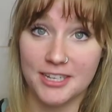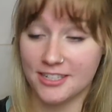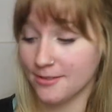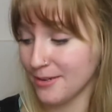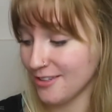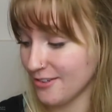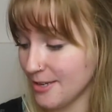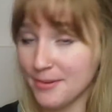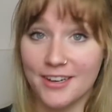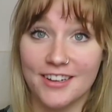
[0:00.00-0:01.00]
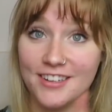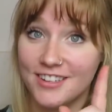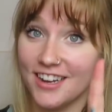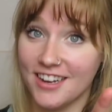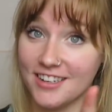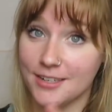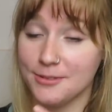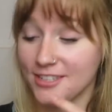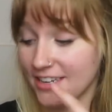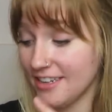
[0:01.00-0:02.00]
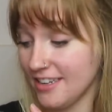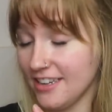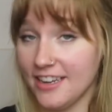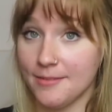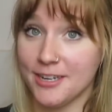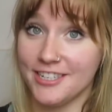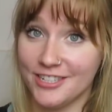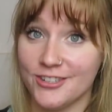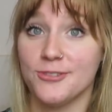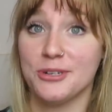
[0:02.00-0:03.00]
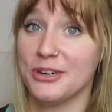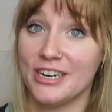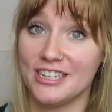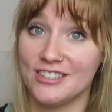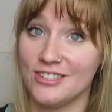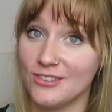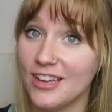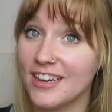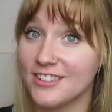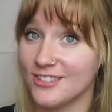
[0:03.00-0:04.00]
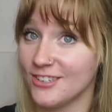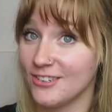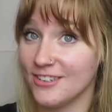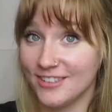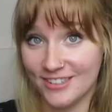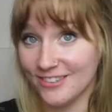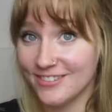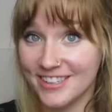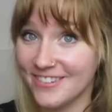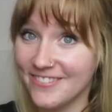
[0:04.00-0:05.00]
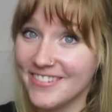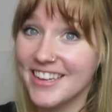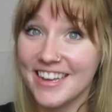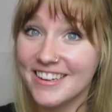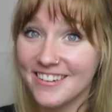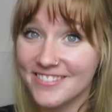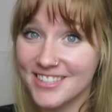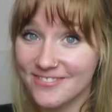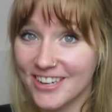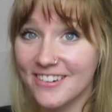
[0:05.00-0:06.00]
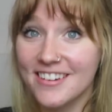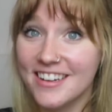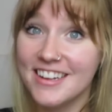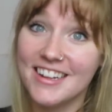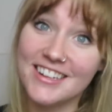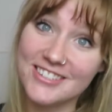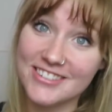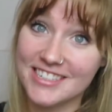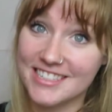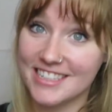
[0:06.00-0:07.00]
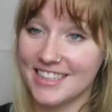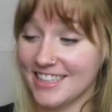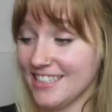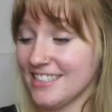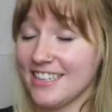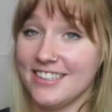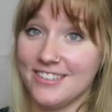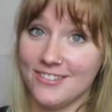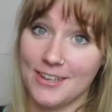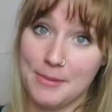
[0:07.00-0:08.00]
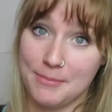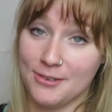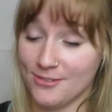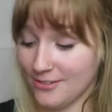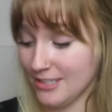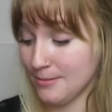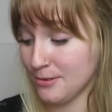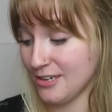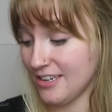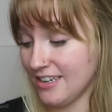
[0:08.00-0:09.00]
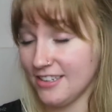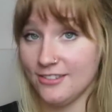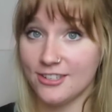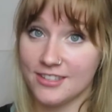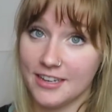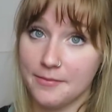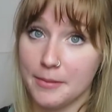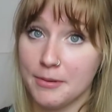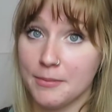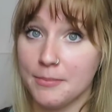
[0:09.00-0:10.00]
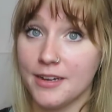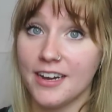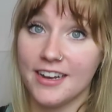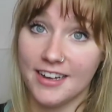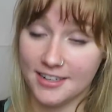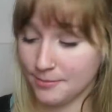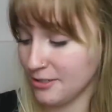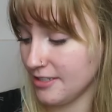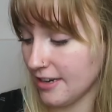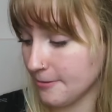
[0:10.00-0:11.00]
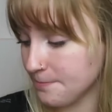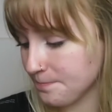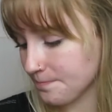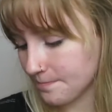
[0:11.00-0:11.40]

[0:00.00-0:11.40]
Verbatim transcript: pages, by the way, but I double-sided it, and my teacher required us to do that, so don't give me any comments about trees and things. I know that paper is really important and you should save paper, but I had to print it out.